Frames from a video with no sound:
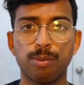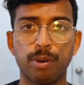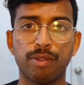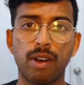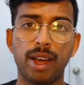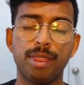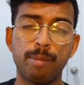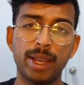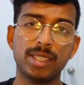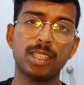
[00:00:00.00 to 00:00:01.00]
provide the
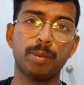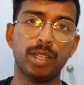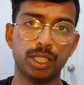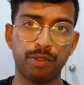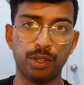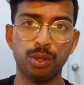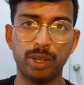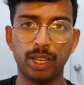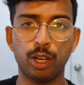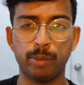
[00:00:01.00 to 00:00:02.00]
best experience for your
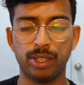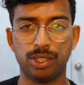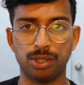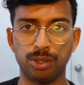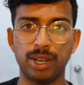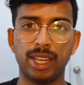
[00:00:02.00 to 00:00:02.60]
e-commerce store